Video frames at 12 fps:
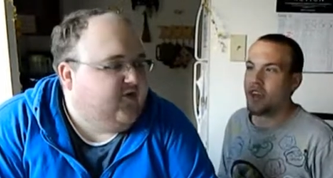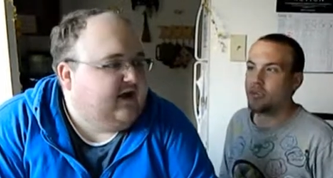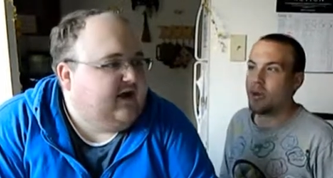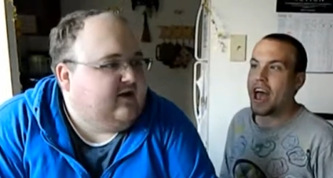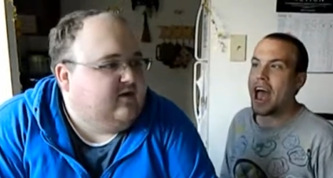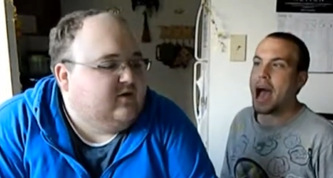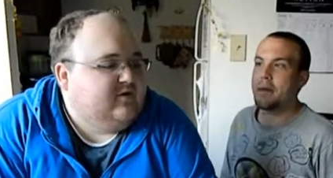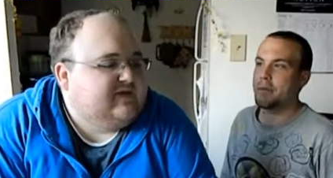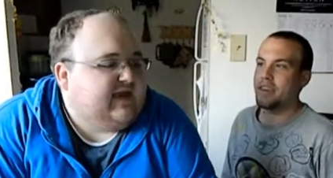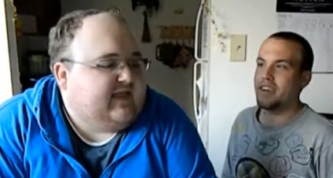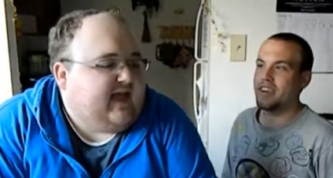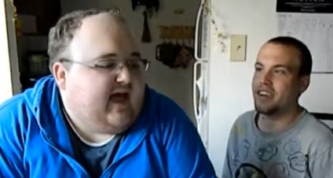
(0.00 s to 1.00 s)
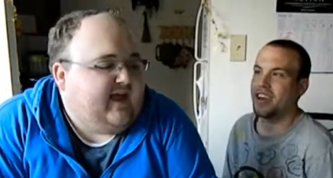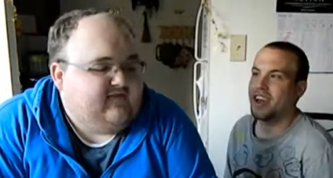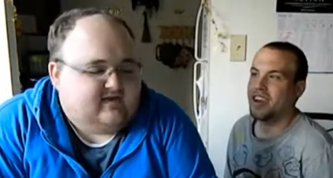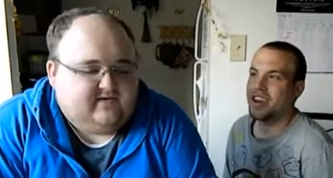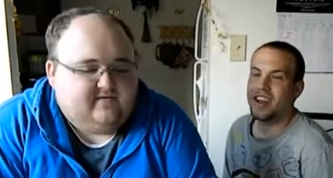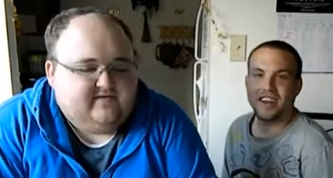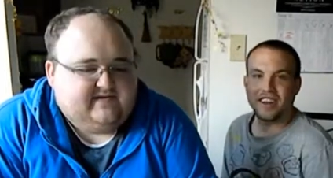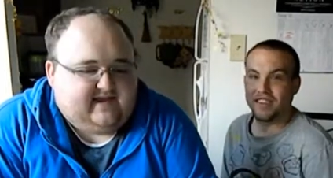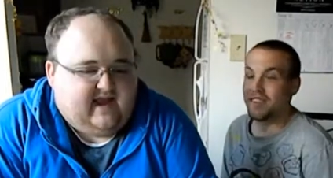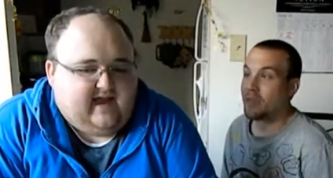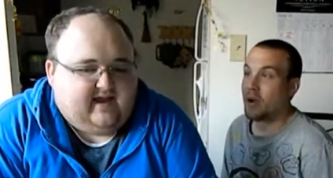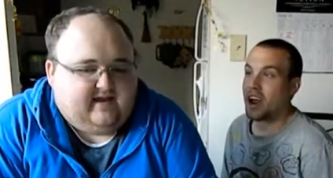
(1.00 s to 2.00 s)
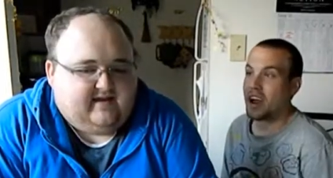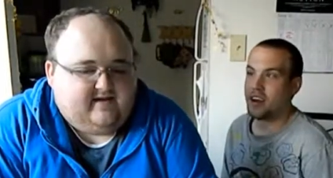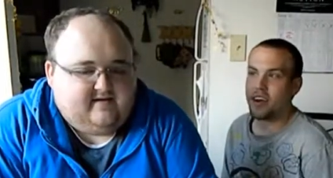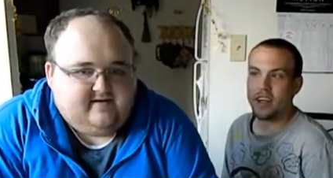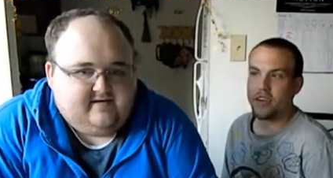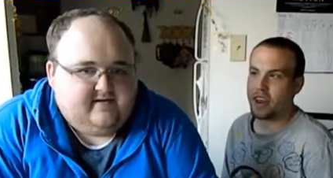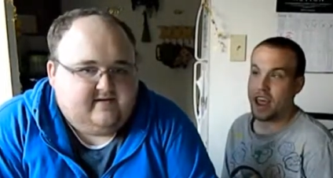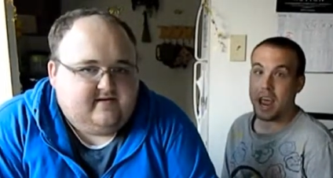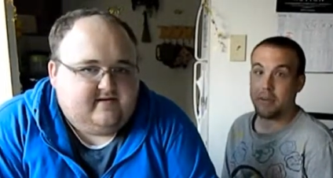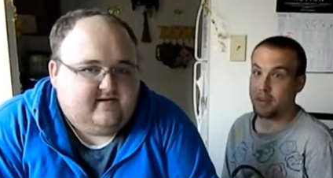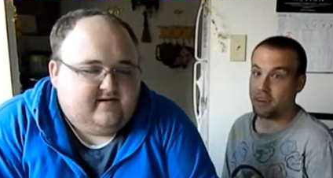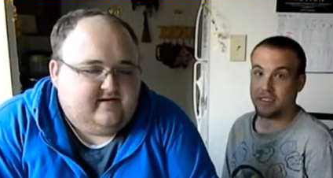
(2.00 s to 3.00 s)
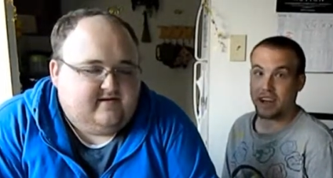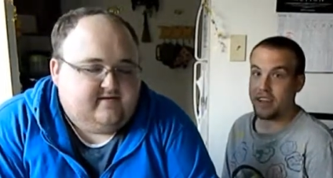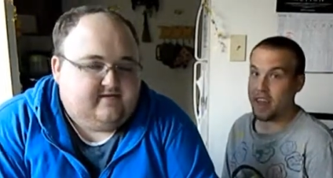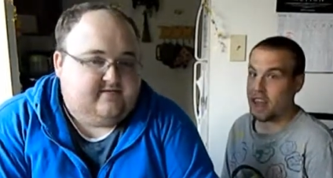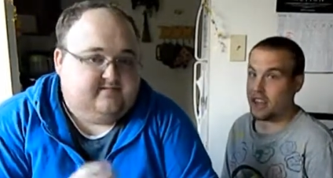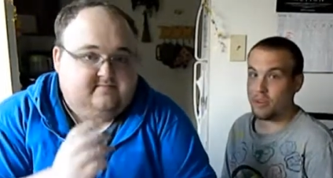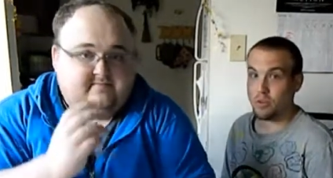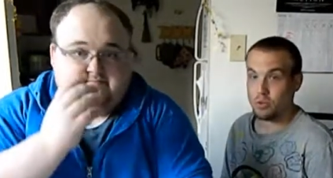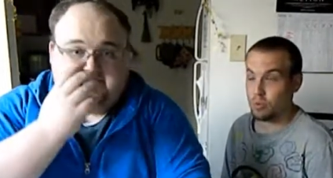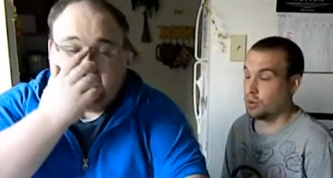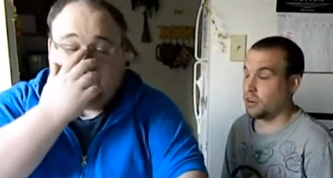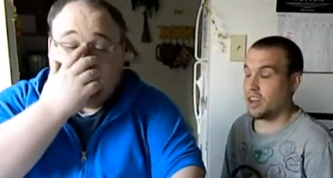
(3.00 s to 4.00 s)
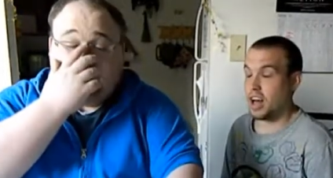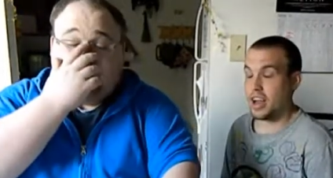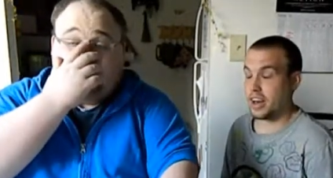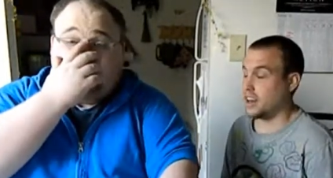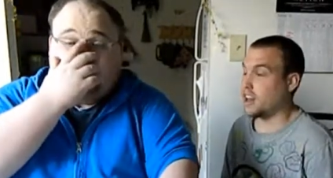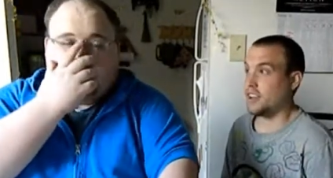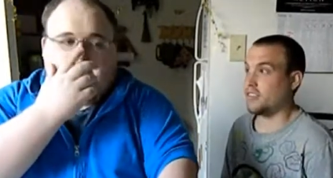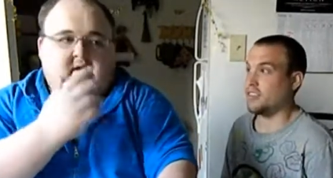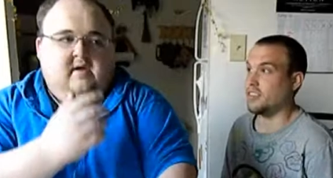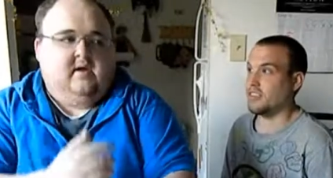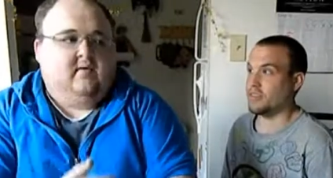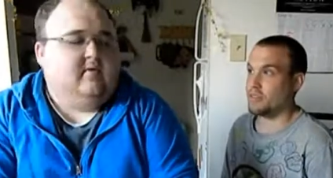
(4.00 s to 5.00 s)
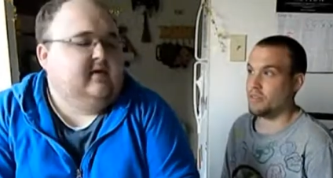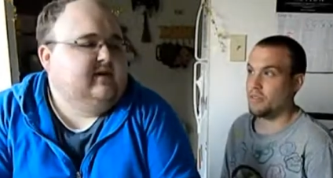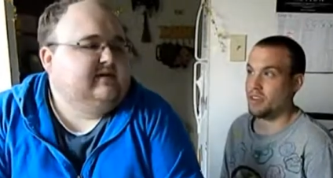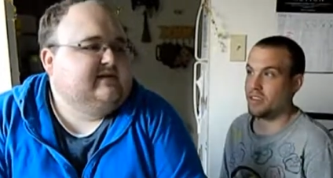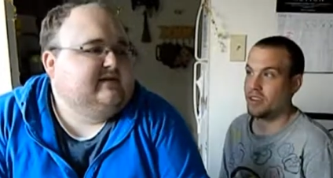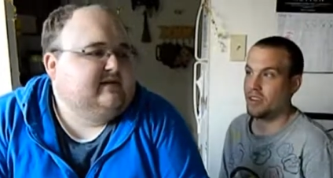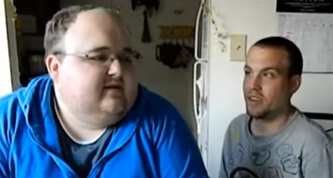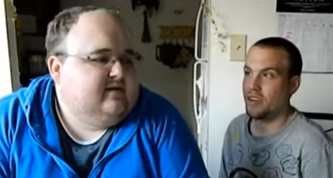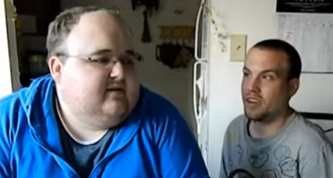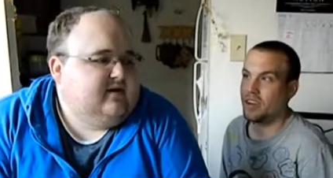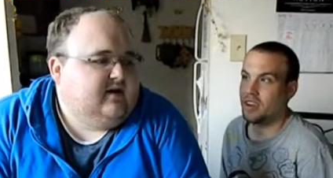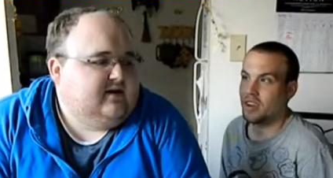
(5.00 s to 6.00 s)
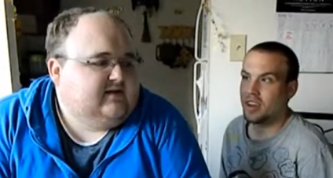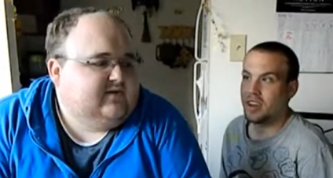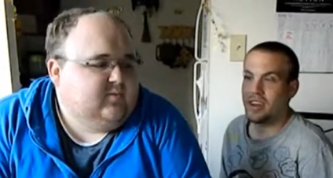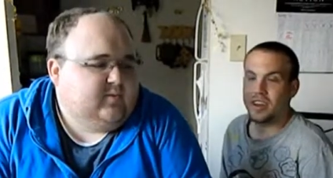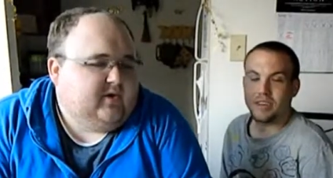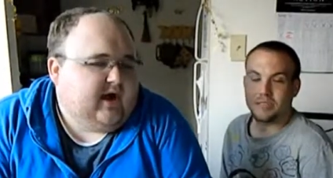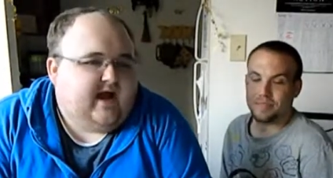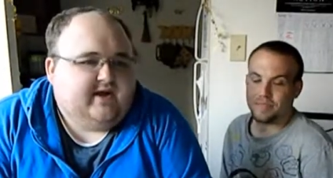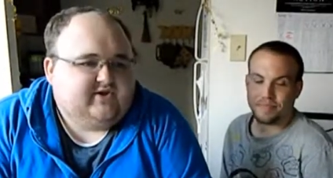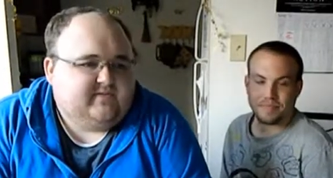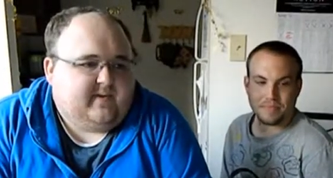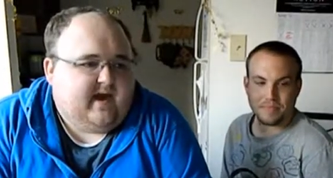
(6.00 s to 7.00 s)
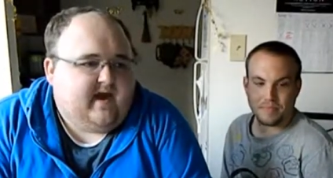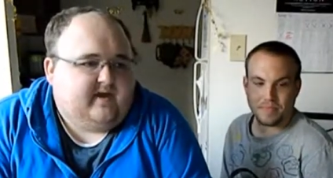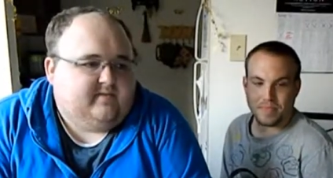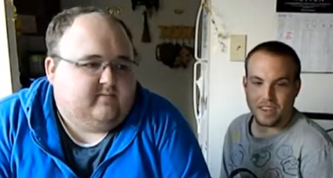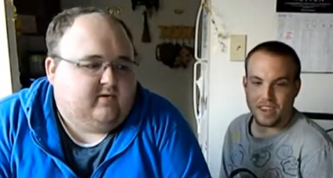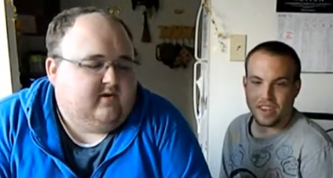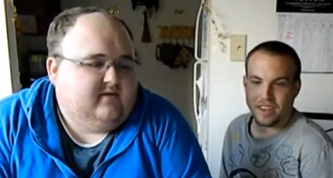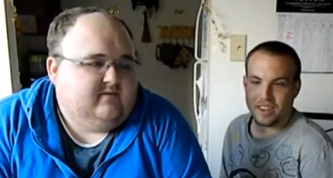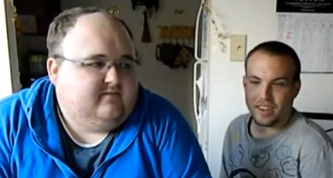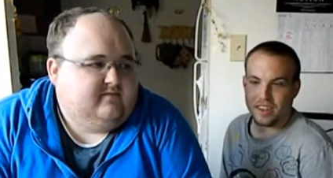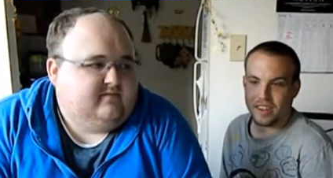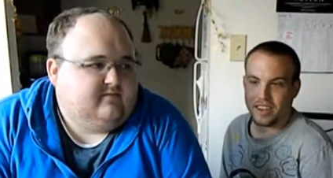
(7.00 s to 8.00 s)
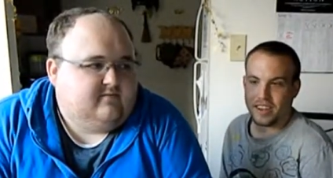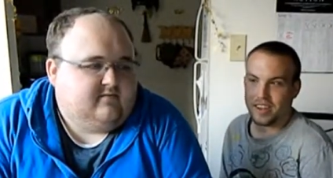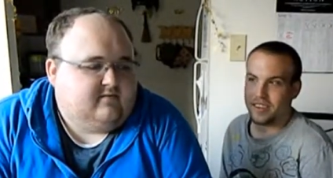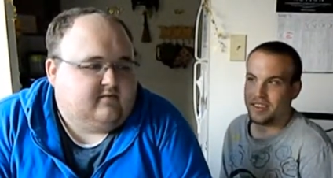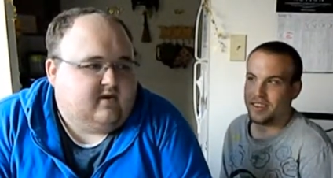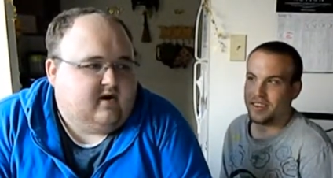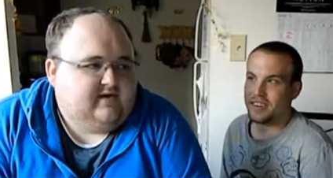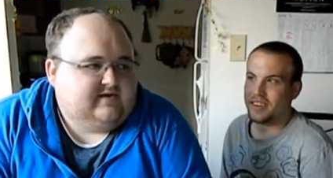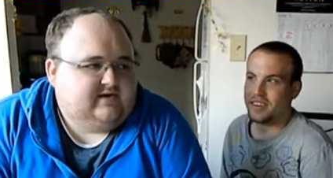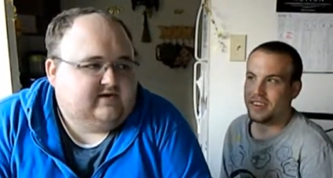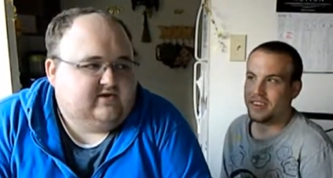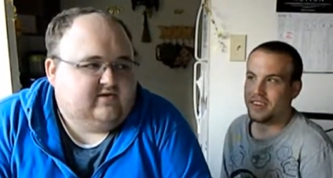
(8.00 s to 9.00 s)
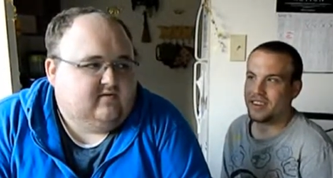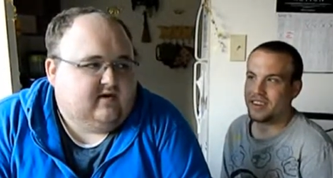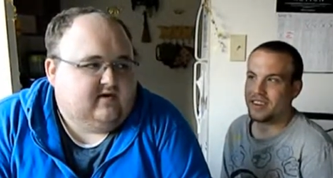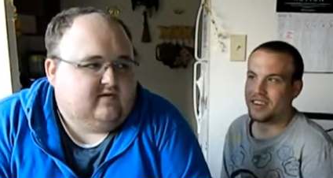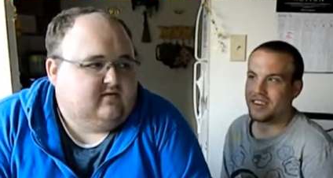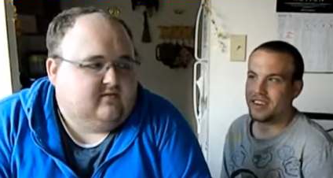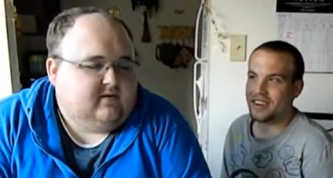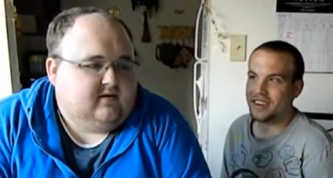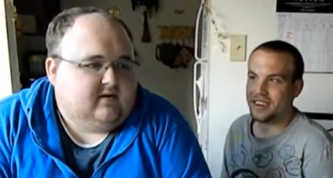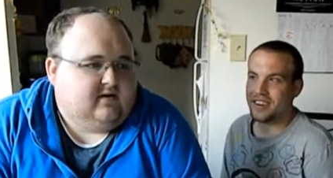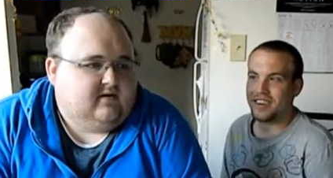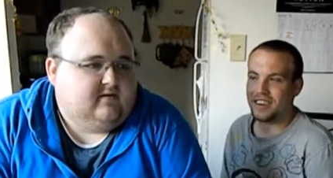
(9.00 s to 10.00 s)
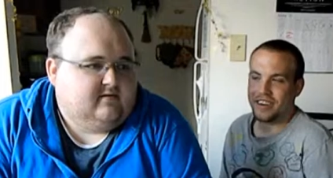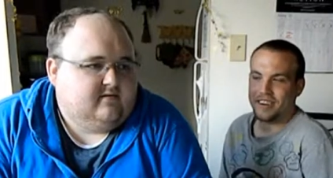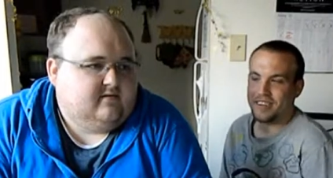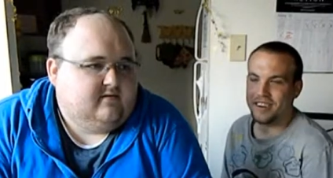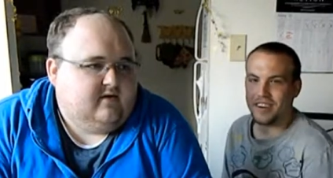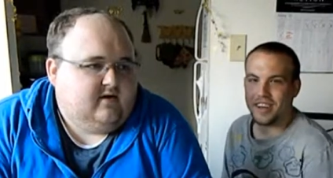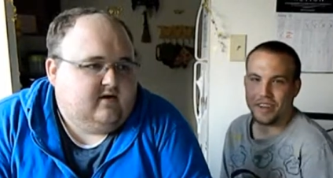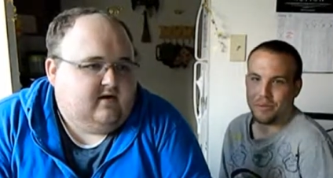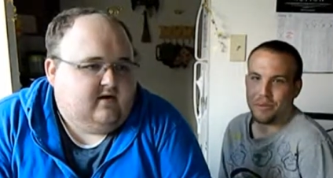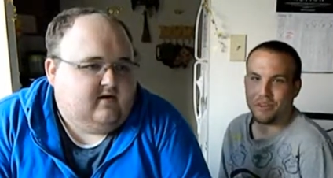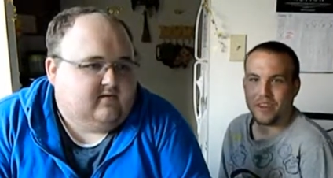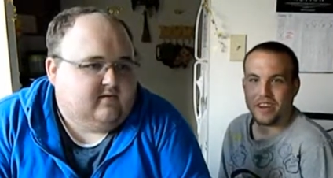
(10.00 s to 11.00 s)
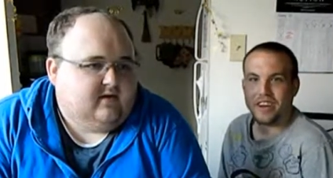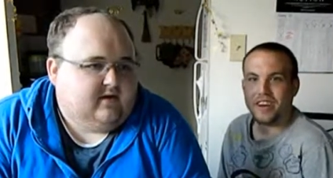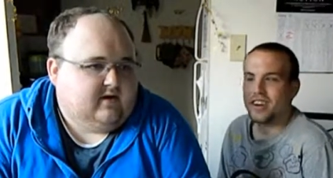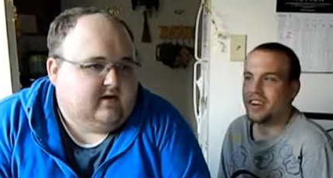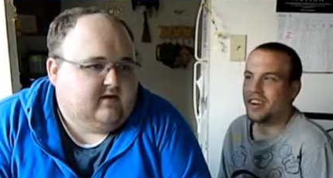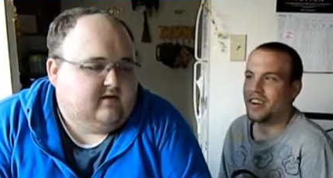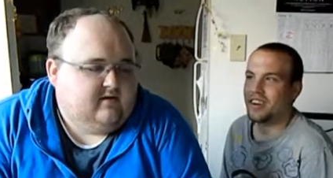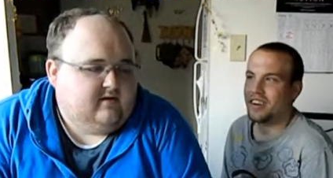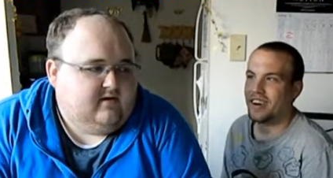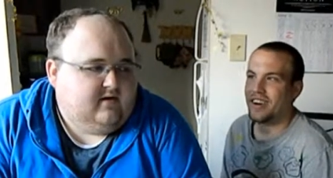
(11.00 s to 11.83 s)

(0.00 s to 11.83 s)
Speaker 1: that's what forget who's alive and who's dead. Right. The camera st- angles were like nuts in this Well, movie it's, too
Speaker 2: a super action-packed bullet yeah. crazy shooting thriller. Yeah. That's what you thriller, got.